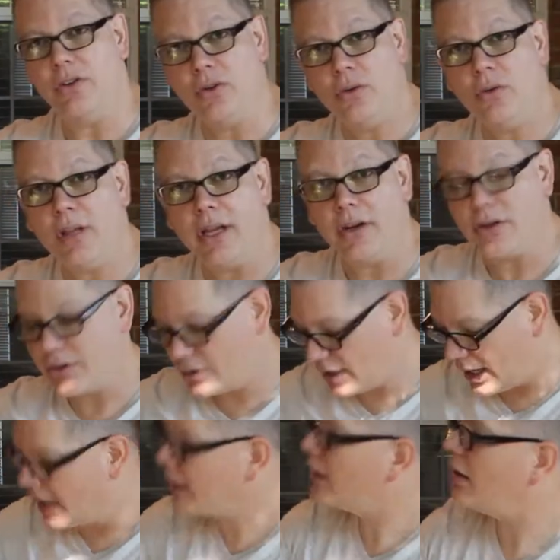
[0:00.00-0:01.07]
a 2-layer
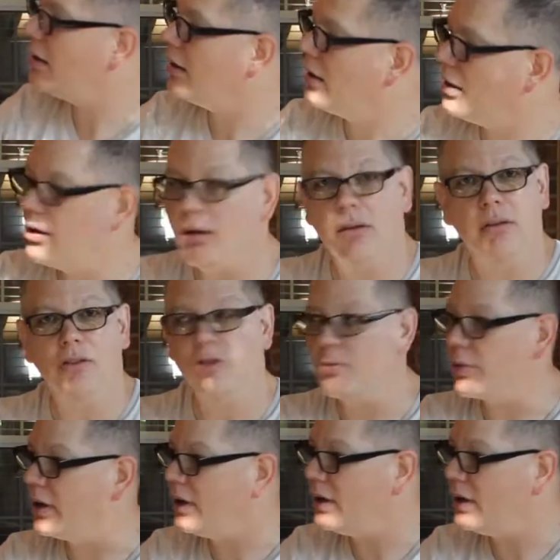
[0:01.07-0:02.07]
stack, spray